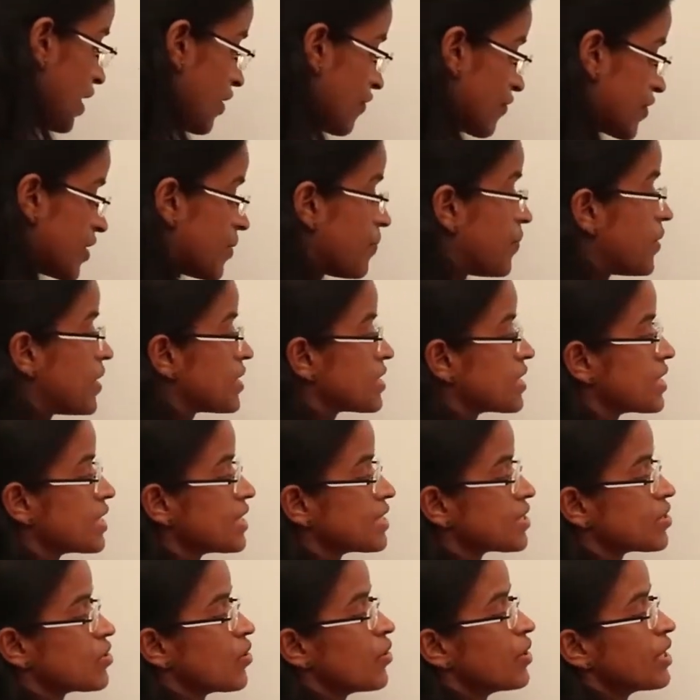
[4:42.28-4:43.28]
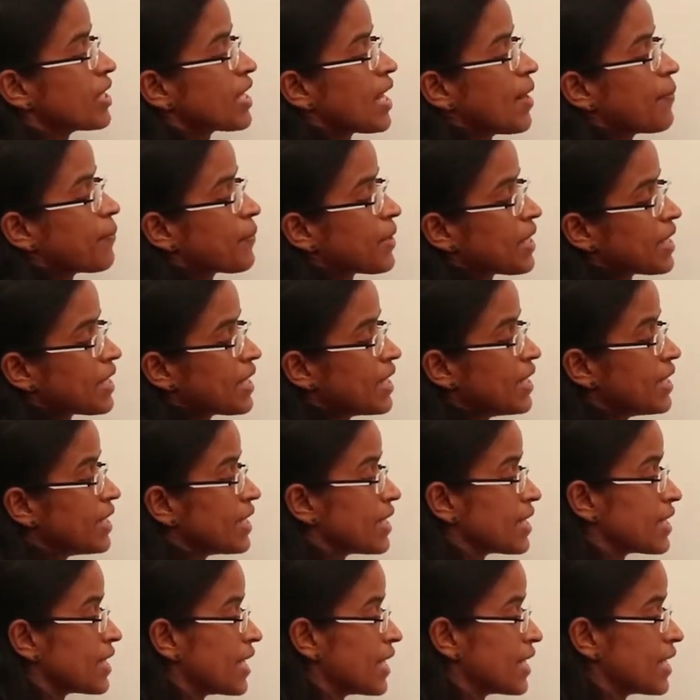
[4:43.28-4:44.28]
If the person is not competent
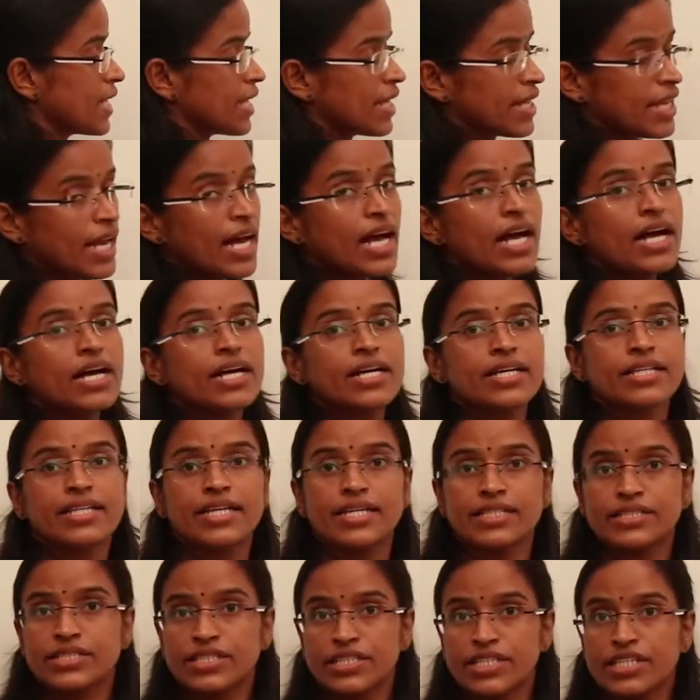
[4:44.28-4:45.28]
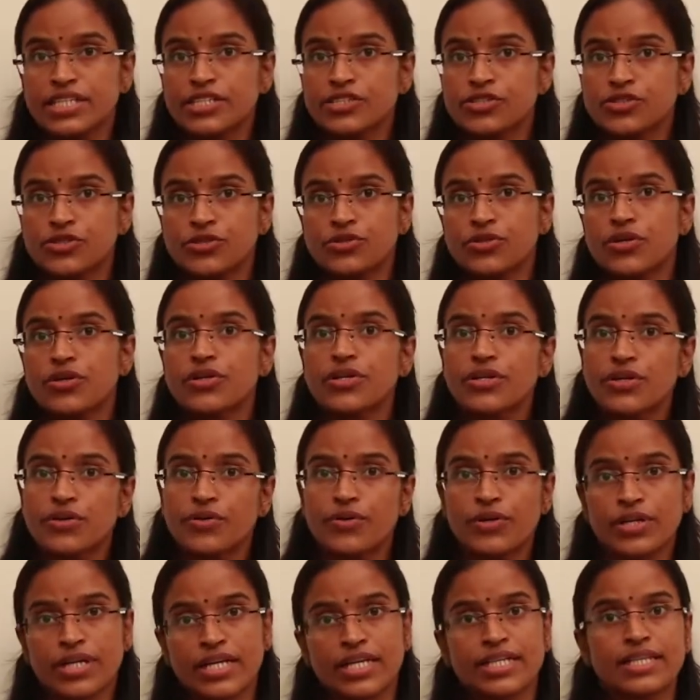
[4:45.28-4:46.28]
in that area, the engineer should
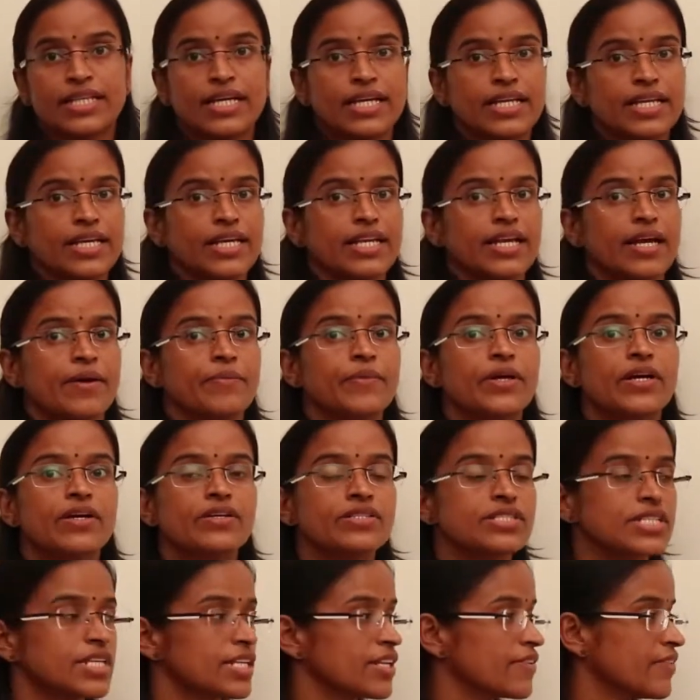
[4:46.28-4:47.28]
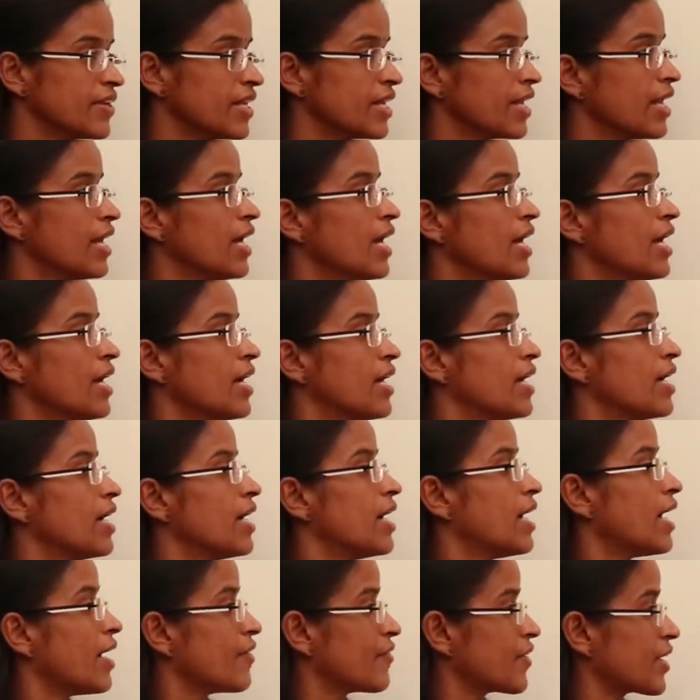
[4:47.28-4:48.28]
not work in that area because it will
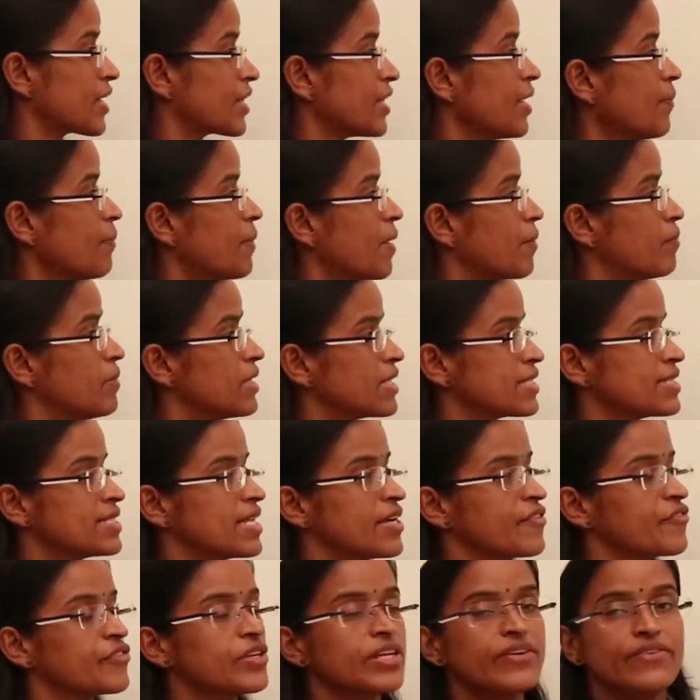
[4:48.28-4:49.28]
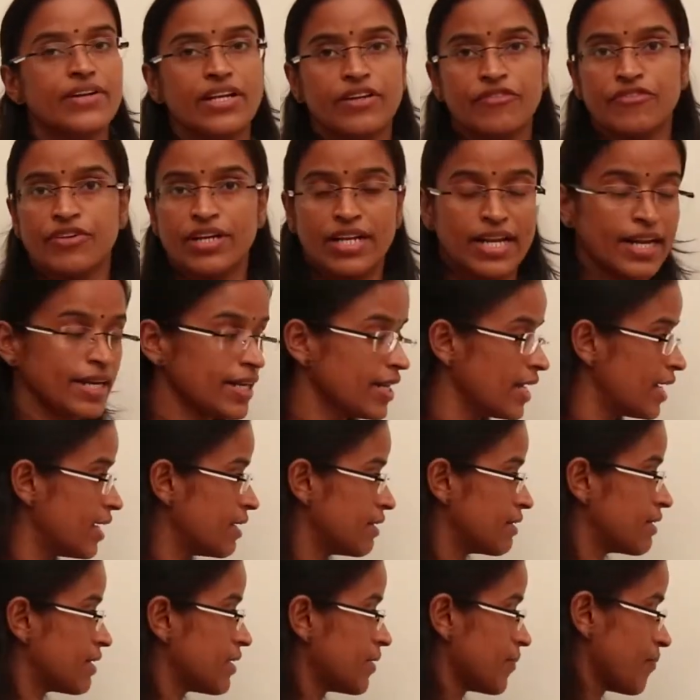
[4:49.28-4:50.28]
affect the public safety, welfare and
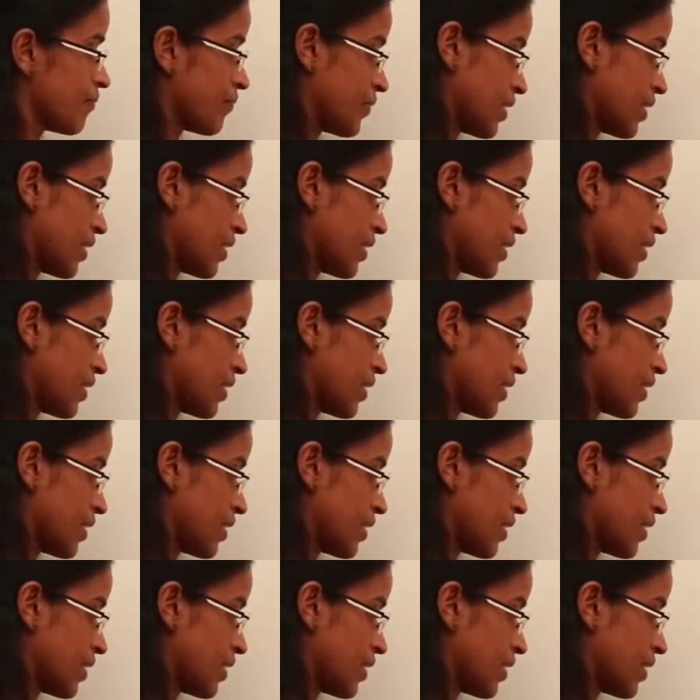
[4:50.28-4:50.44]
health.